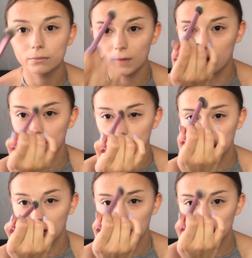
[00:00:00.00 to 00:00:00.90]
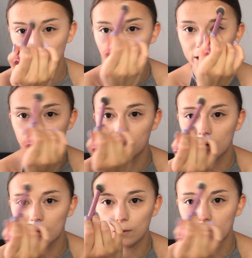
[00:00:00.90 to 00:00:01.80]
And then I always put a
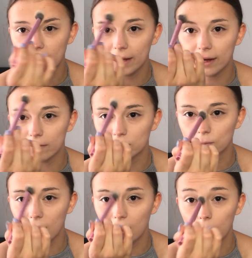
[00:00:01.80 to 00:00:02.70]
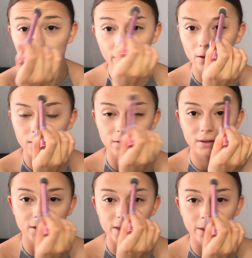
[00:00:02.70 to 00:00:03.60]
little bit here as well, because
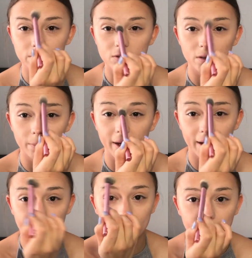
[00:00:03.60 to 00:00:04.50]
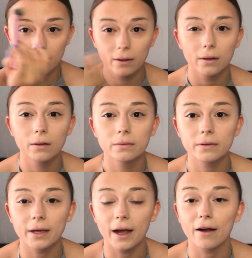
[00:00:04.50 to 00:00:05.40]
this seems to be
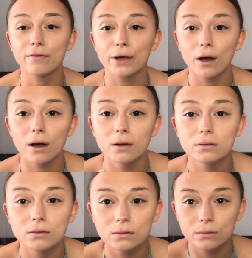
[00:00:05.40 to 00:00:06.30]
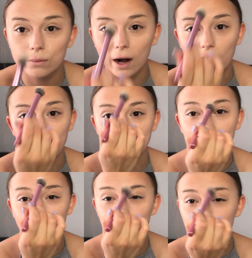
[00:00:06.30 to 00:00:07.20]
the area where I
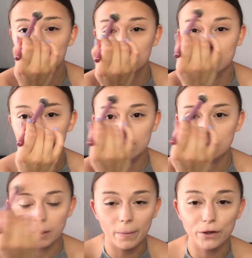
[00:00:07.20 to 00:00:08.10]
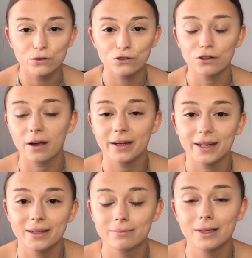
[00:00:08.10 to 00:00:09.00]
get the most shiny.